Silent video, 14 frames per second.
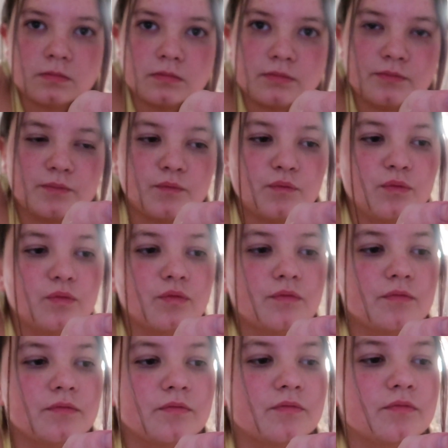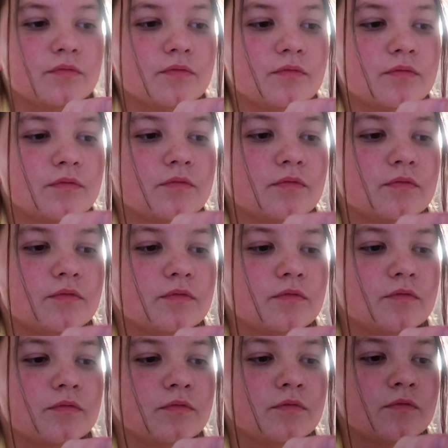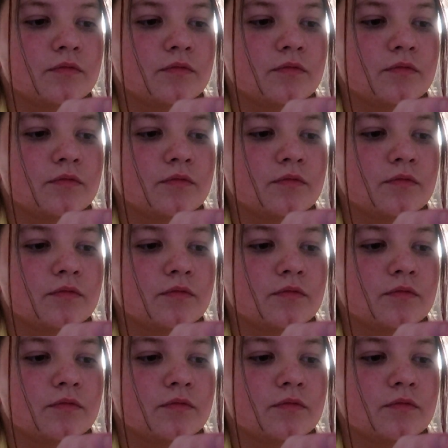Nobody speaks.